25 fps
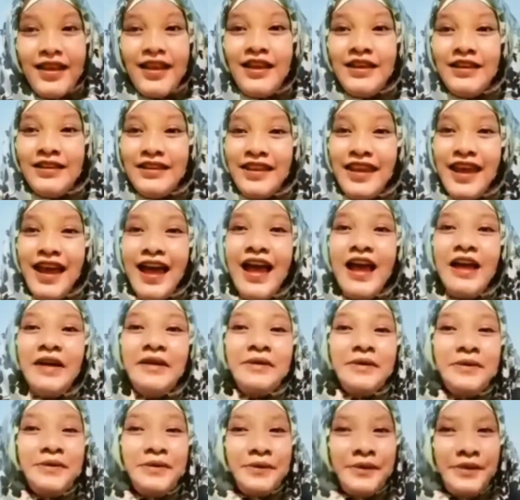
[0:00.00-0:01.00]
Yeah,
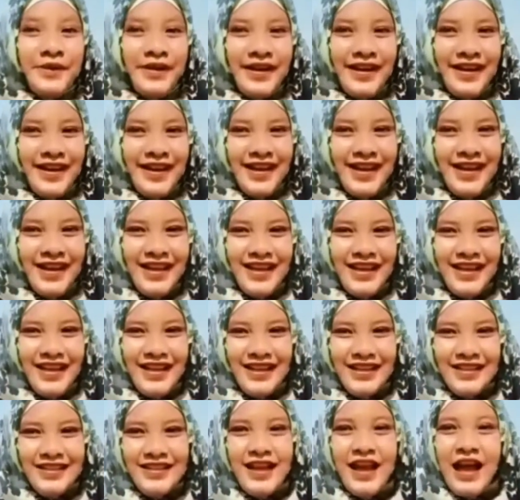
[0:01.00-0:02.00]

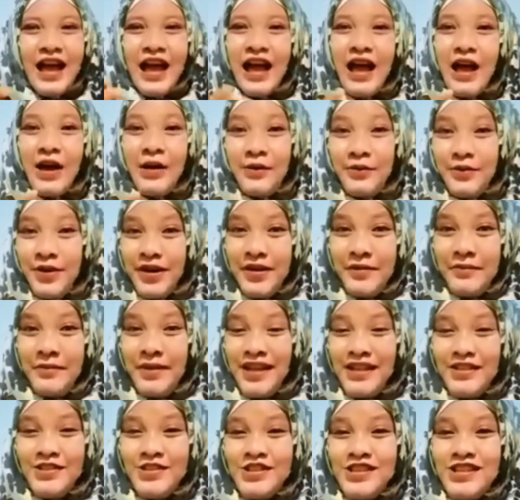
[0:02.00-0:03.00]
great! Our
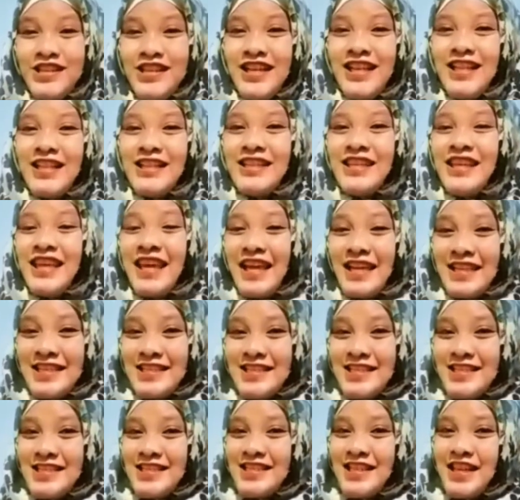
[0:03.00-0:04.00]
material
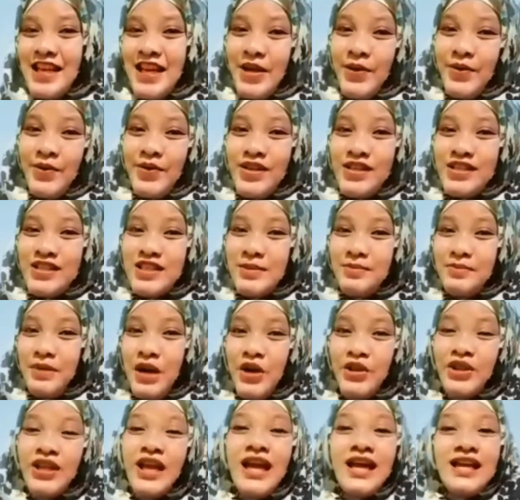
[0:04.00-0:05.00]
yesterday was
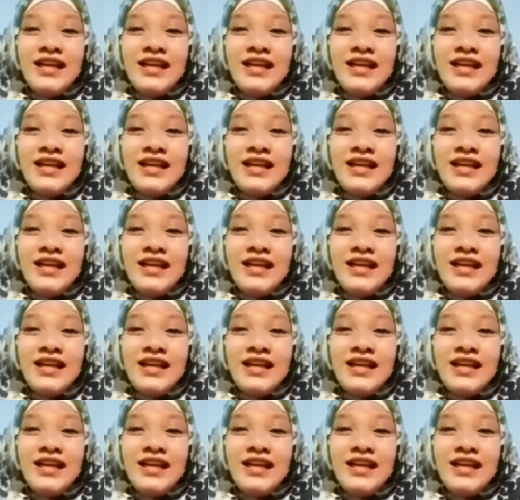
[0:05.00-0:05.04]
about